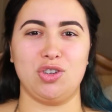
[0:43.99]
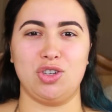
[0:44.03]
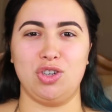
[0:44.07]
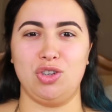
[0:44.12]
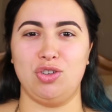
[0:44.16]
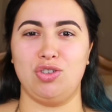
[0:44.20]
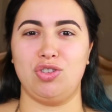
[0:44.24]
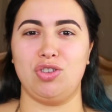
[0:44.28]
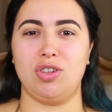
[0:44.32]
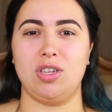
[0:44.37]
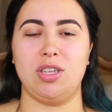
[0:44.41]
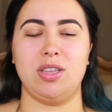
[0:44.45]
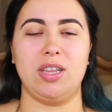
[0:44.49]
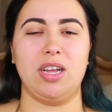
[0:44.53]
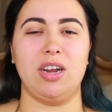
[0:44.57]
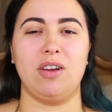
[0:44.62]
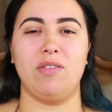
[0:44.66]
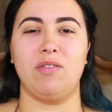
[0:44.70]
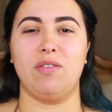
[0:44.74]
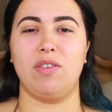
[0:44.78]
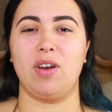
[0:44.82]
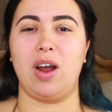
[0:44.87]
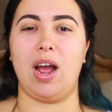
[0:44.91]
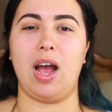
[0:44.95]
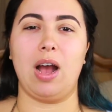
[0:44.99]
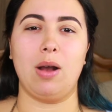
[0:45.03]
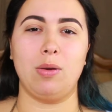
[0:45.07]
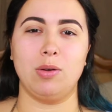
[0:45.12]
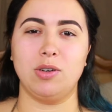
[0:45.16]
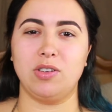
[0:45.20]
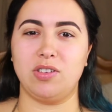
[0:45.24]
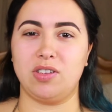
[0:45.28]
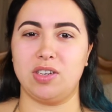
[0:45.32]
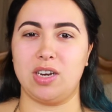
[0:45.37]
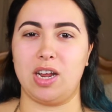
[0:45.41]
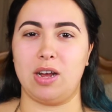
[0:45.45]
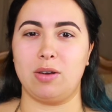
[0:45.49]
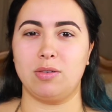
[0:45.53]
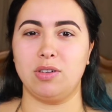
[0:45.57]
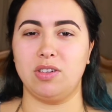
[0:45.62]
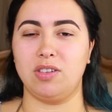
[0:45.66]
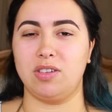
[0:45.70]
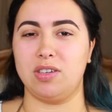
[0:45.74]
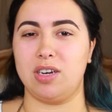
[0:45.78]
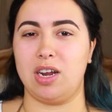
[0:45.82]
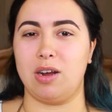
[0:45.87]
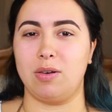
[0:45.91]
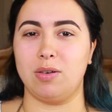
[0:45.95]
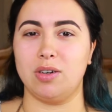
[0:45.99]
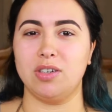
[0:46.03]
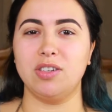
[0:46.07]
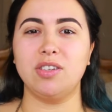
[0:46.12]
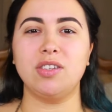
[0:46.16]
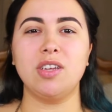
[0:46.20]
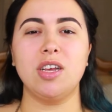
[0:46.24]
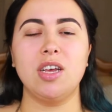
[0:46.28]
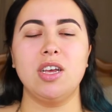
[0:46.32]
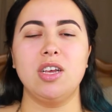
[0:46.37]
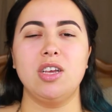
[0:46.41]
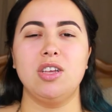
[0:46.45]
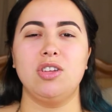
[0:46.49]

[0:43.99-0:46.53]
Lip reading: are usually there for hours and hours and hours.